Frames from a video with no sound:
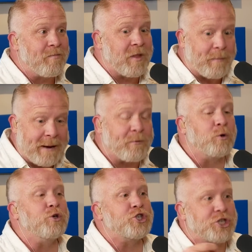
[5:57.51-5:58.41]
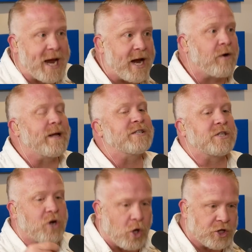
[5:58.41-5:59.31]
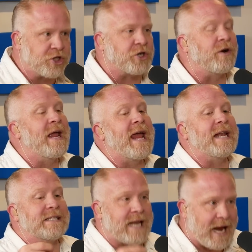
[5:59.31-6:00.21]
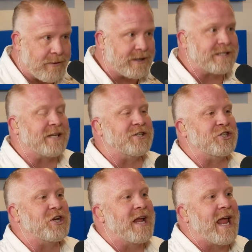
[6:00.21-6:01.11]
the people who share his culture and his heritage